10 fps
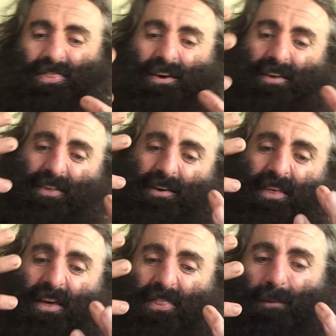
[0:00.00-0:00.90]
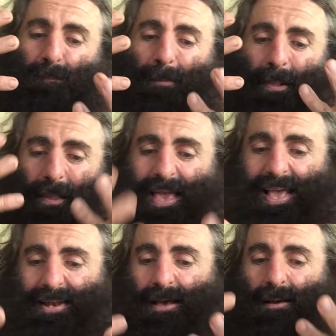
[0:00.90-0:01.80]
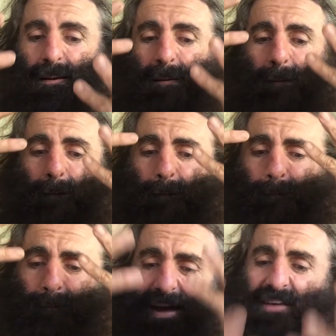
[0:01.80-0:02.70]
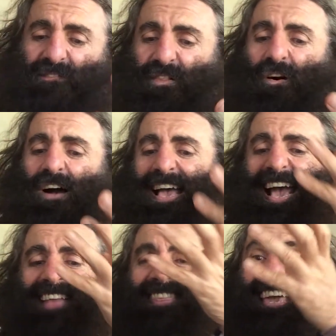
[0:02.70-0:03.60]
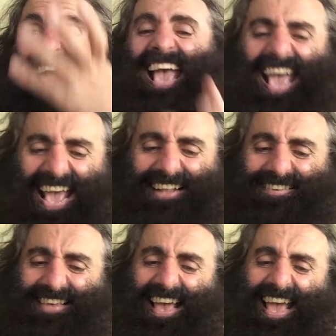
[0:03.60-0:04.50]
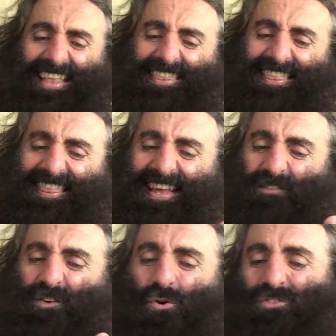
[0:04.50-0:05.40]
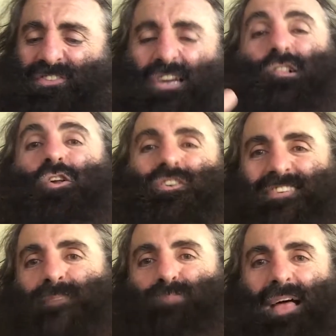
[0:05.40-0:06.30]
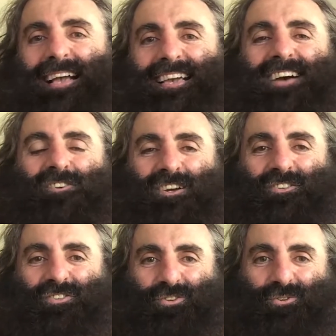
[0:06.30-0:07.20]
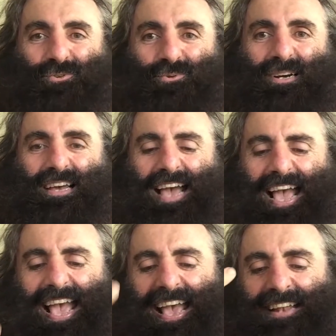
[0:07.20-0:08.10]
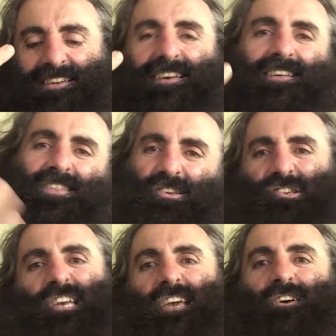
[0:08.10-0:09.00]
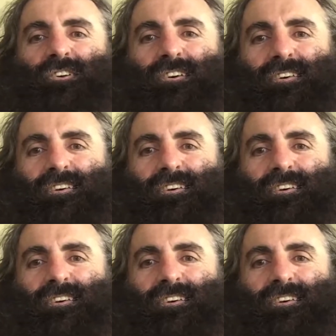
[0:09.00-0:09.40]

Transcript: the plant butterfly and the ant, and then of course the glossy black cockatoo and the she-oak.